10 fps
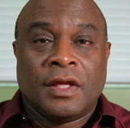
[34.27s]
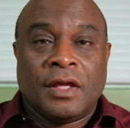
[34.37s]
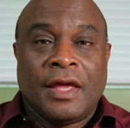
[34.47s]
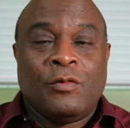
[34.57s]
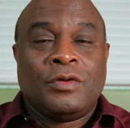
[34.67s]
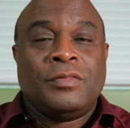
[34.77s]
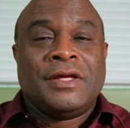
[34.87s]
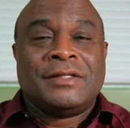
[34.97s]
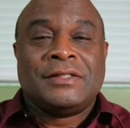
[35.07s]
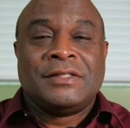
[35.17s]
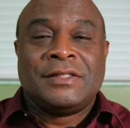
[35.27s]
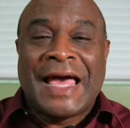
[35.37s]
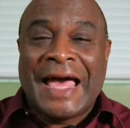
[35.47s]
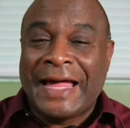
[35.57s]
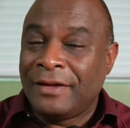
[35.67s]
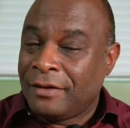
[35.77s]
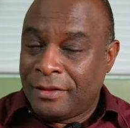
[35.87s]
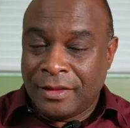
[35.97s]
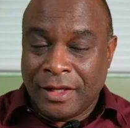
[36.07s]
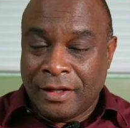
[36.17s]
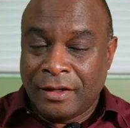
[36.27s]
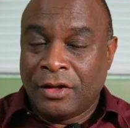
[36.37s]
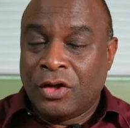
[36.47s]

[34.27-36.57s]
It would be a sad thing